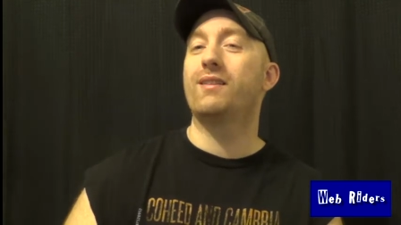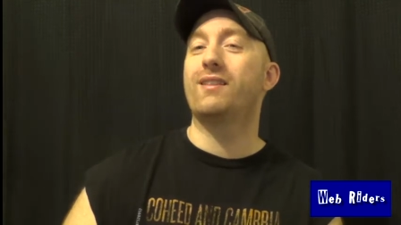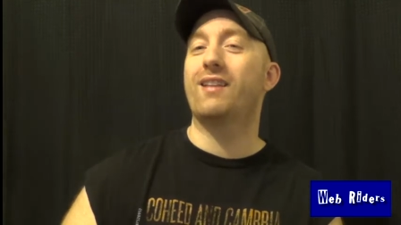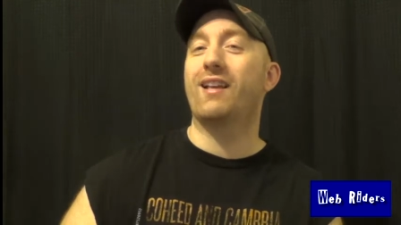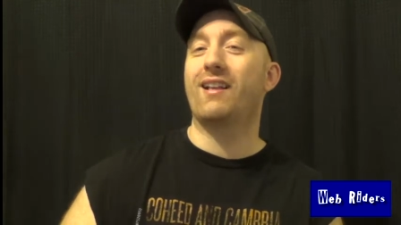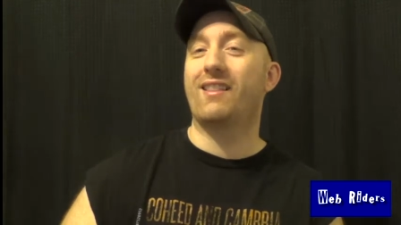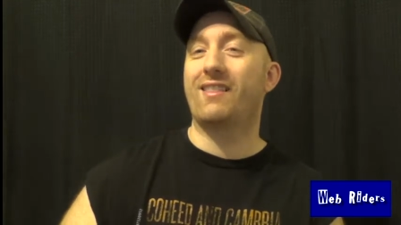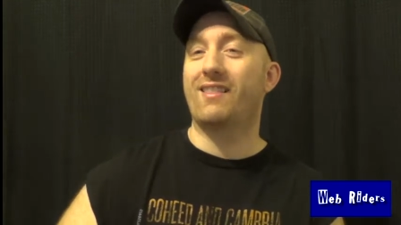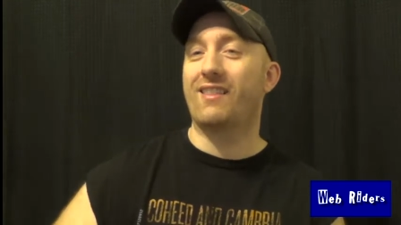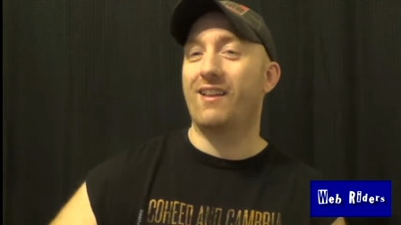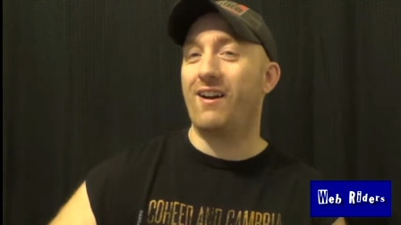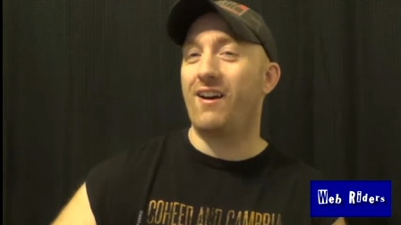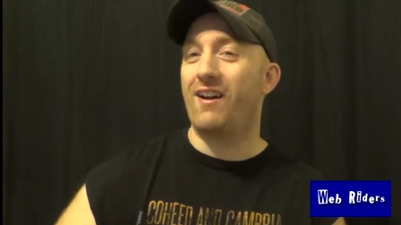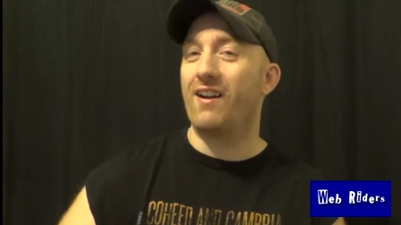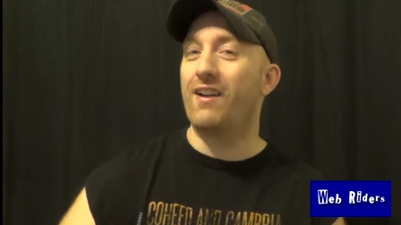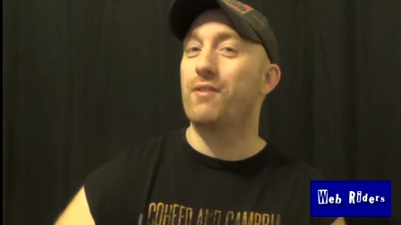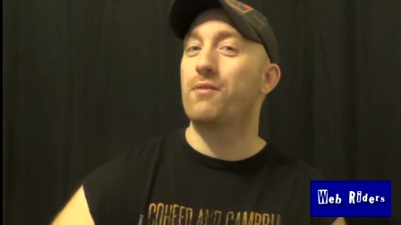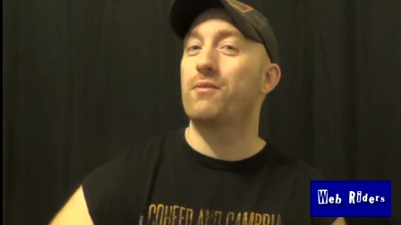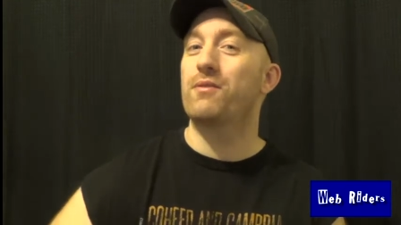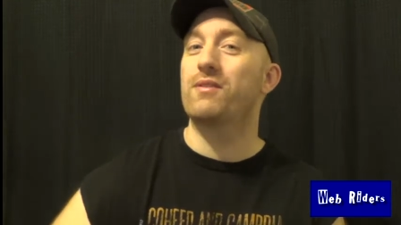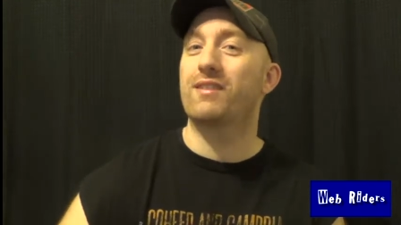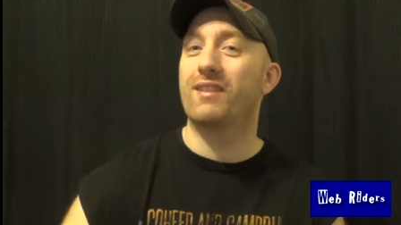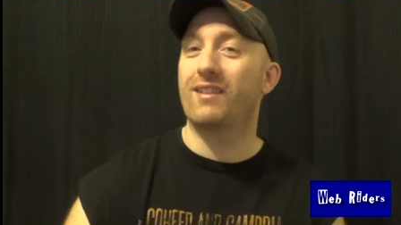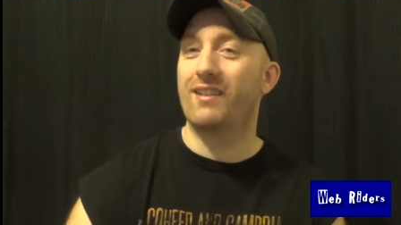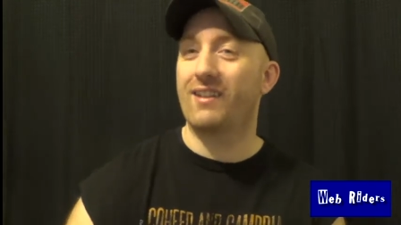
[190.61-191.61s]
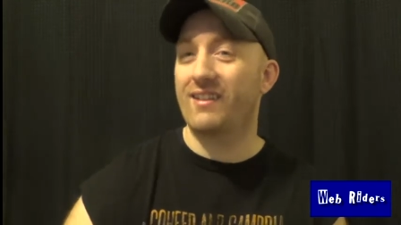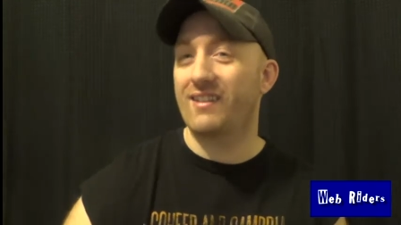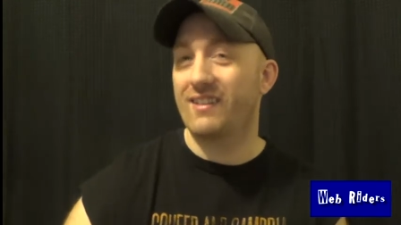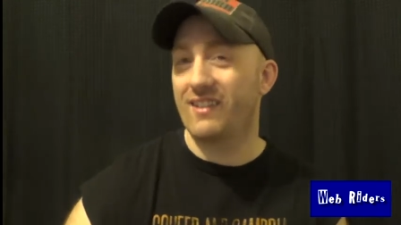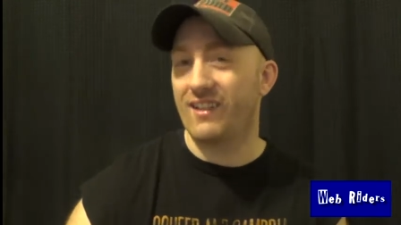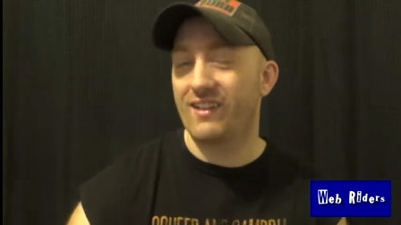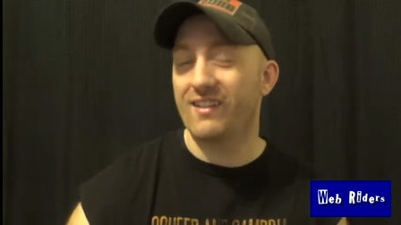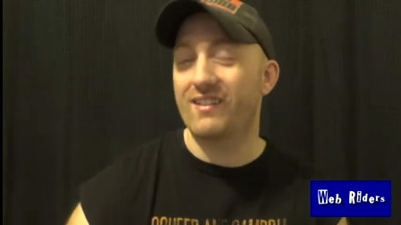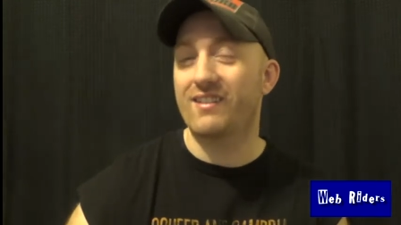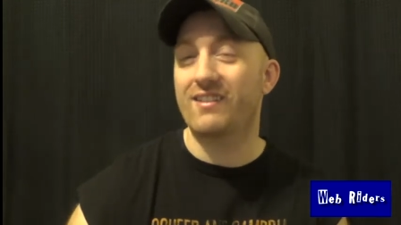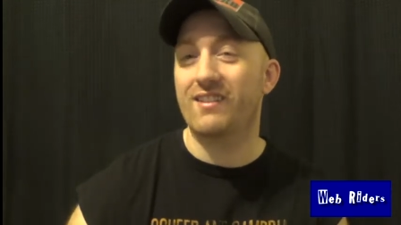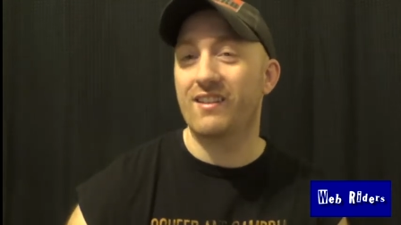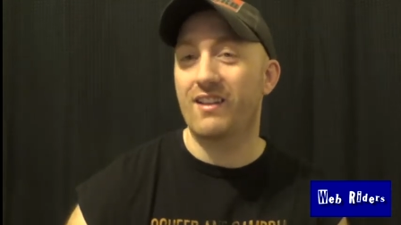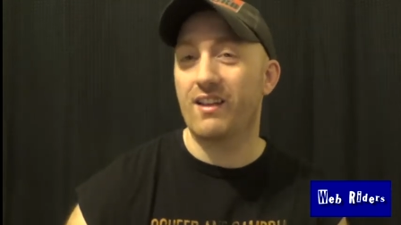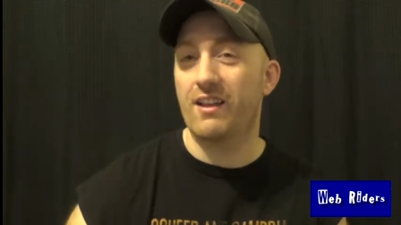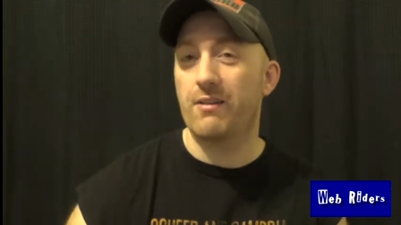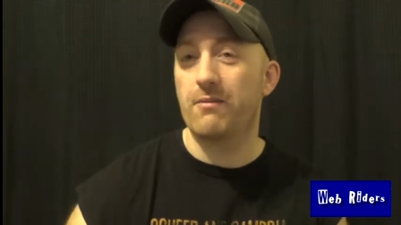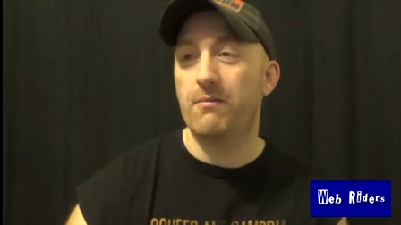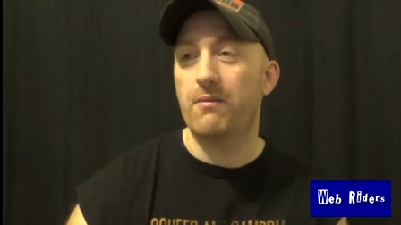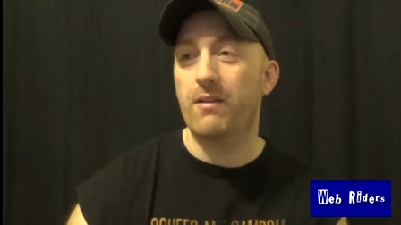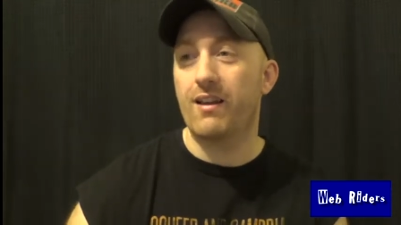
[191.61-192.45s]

they thought it was going to teach them.